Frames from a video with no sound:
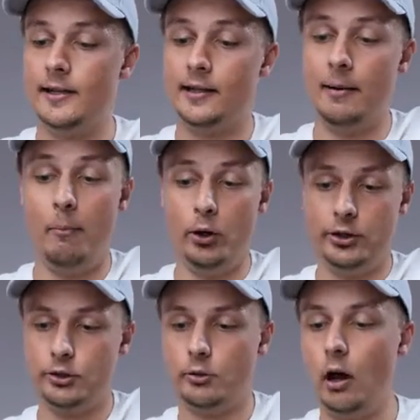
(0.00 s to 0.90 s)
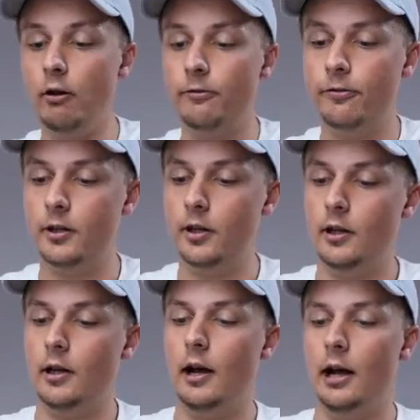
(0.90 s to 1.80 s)
take the monitor off.
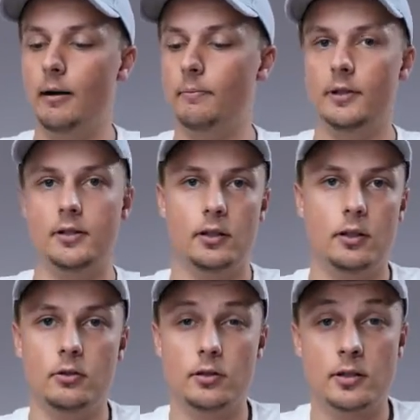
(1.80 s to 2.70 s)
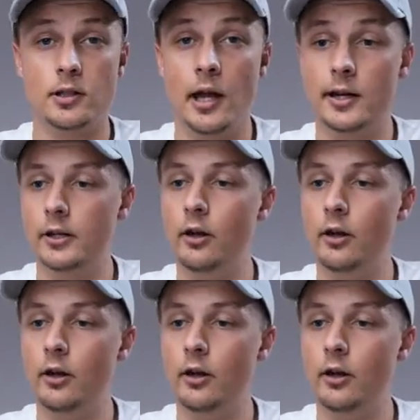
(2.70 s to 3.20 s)
Basically you just slide it